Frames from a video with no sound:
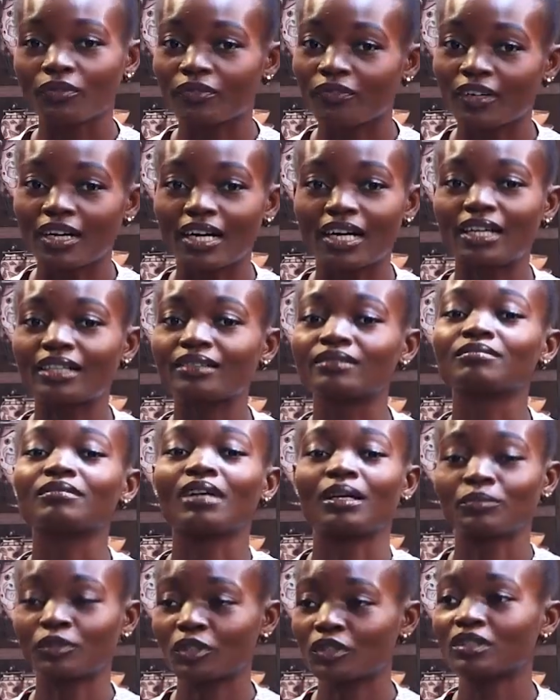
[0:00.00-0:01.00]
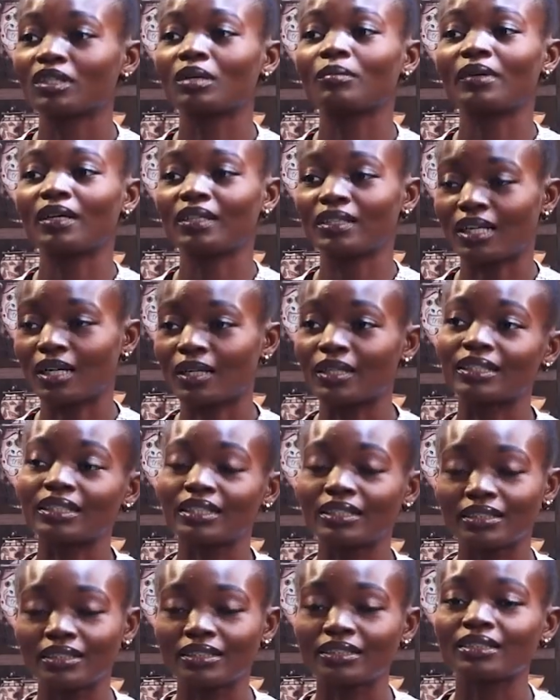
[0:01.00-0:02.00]
I'm talking about our
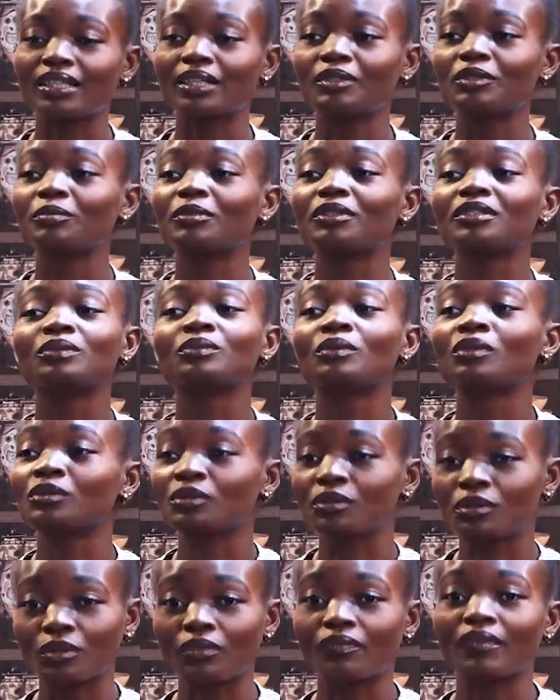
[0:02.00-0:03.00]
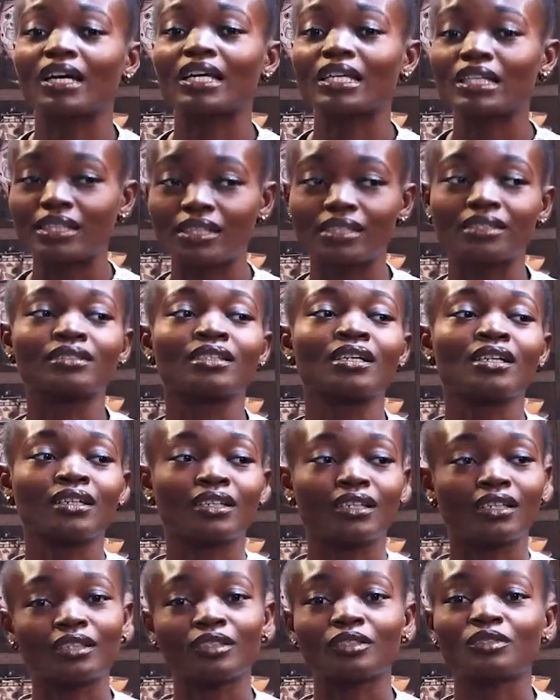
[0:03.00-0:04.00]
ladies now. Nobody wants to suffer years.
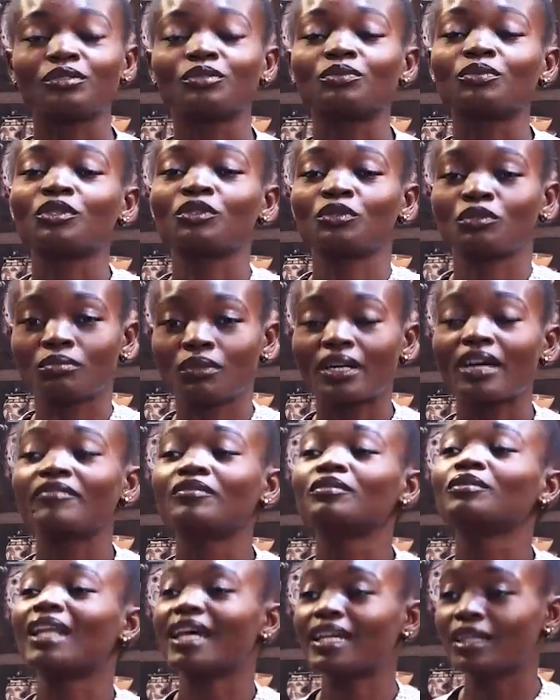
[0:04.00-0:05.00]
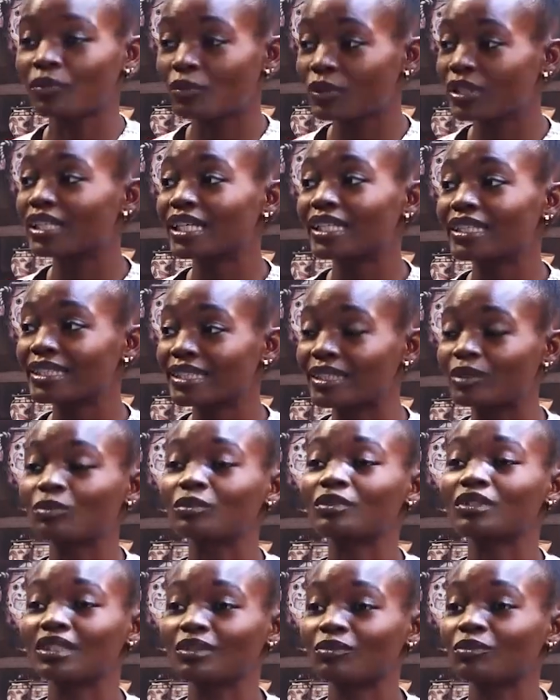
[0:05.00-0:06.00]
And you want to marry, like we ladies,
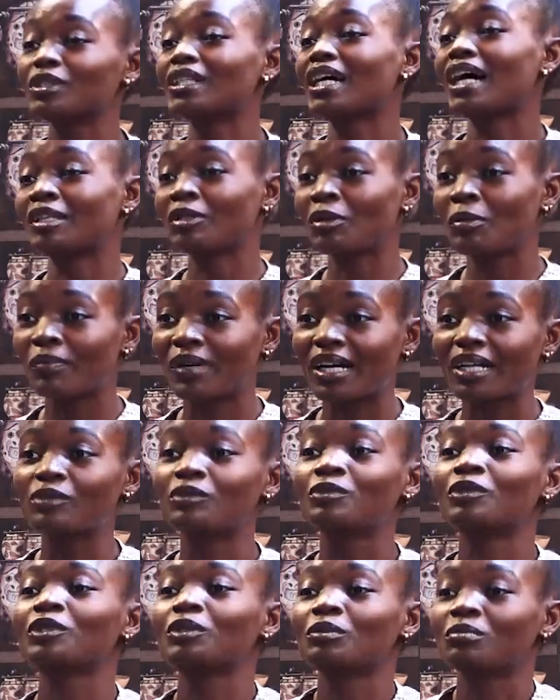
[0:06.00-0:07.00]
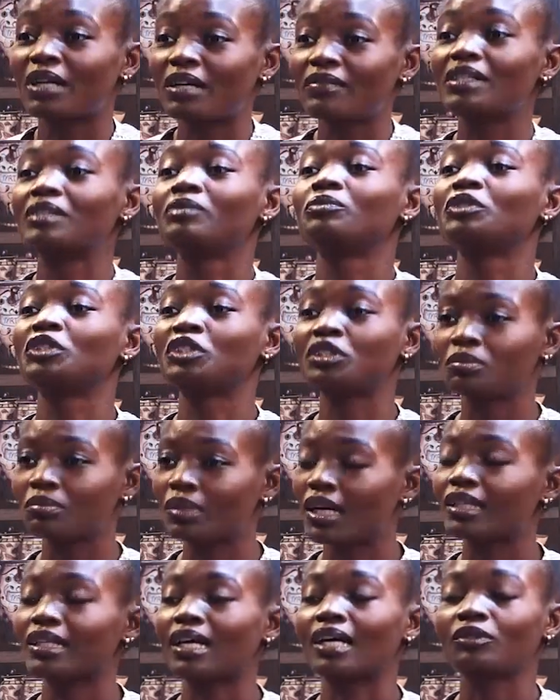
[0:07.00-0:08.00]
we that are not married, want to marry a rich man
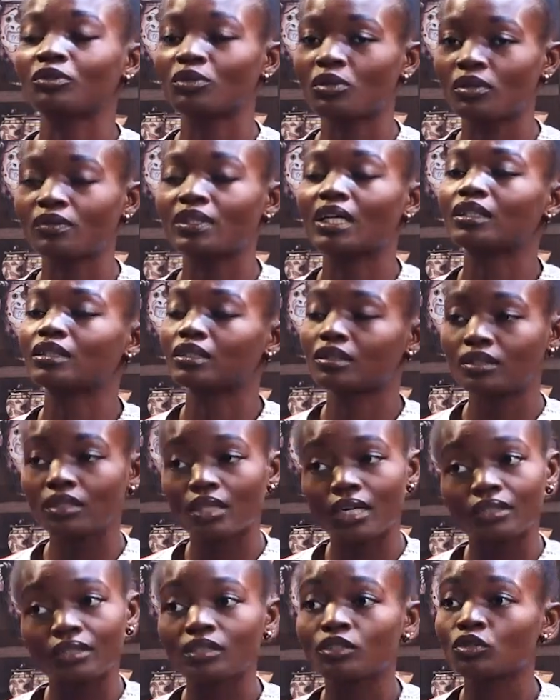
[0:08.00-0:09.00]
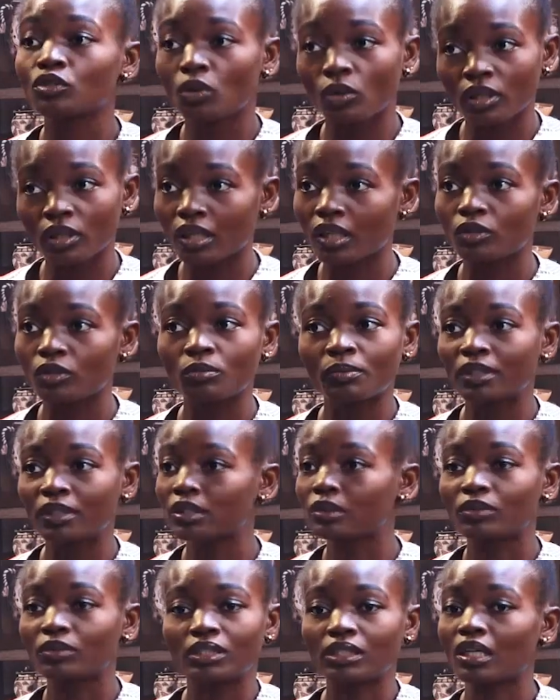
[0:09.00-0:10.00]
and all that. Yes, it's okay. Nobody will
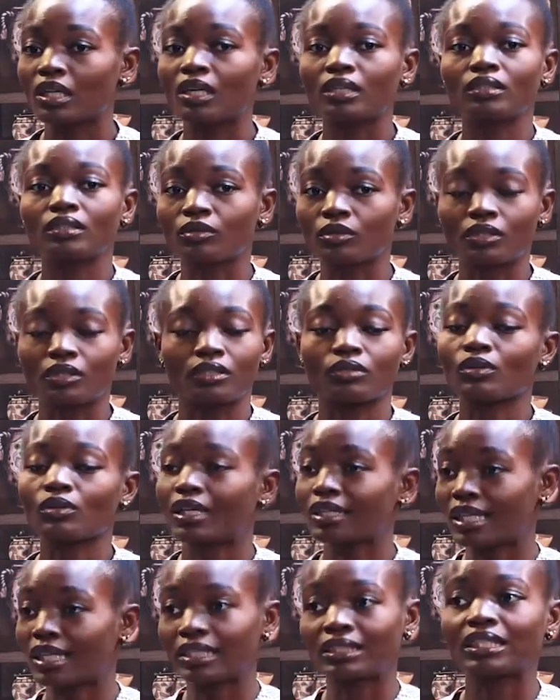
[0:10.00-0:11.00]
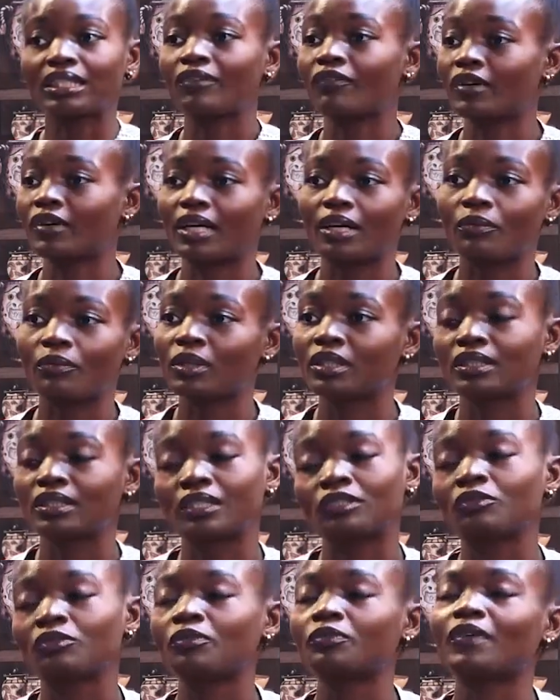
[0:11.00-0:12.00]
say, okay, go and enter fire when there's no
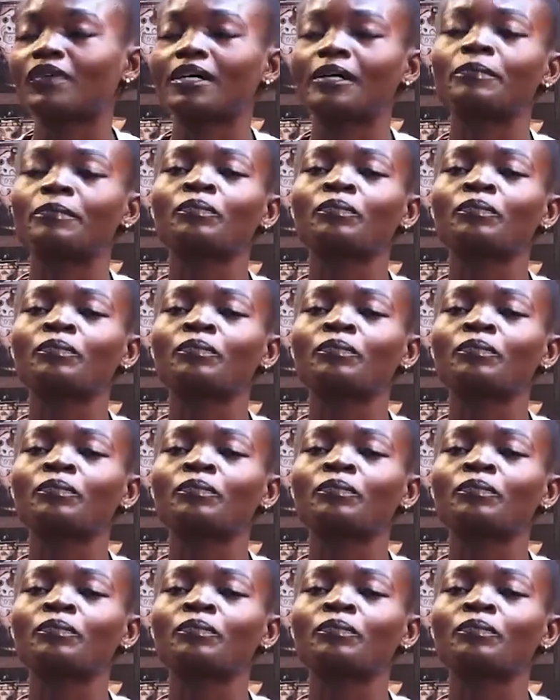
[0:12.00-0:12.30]
fire.